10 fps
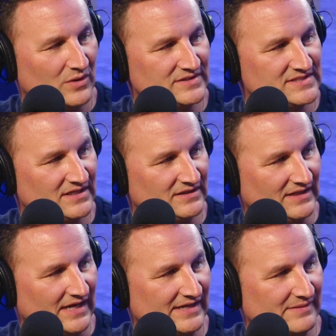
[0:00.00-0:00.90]
or to
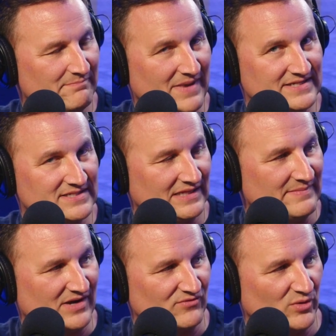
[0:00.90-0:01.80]
like mentally
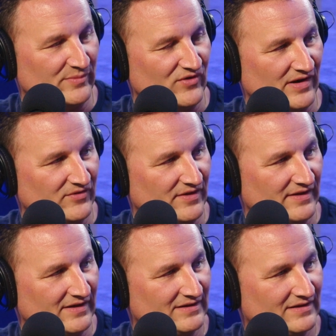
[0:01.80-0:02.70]
make room for
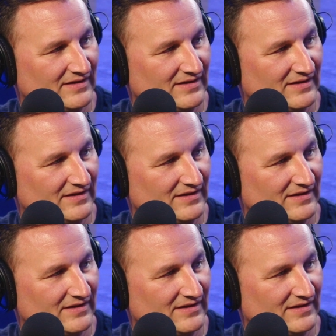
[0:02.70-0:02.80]
everything.